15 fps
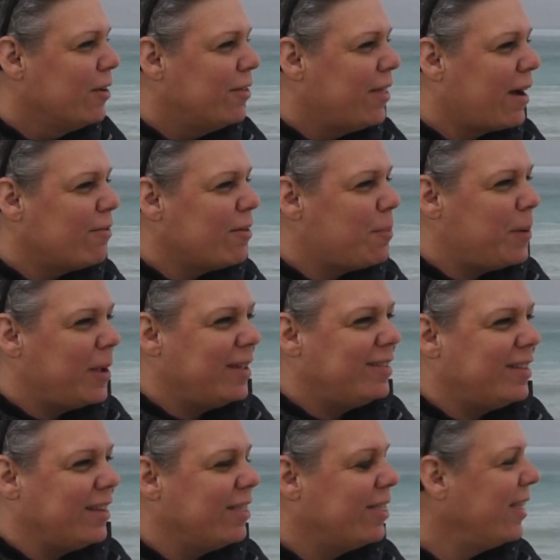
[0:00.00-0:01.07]
that
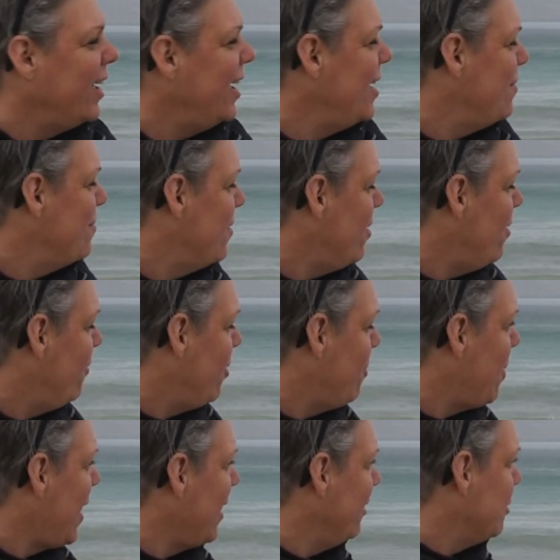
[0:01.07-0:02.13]
repeating theme of the
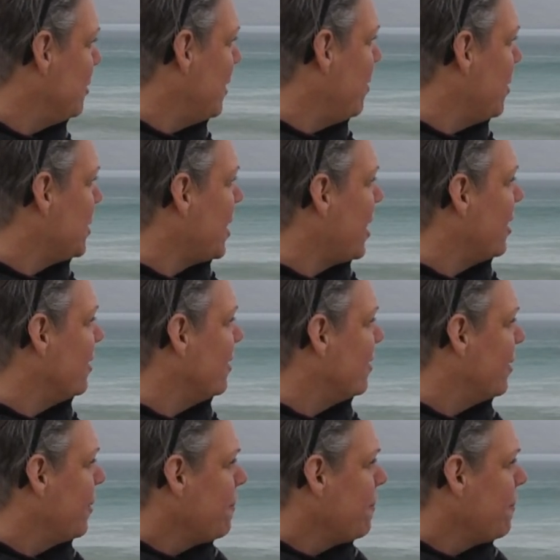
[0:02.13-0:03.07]
patterns in the sand.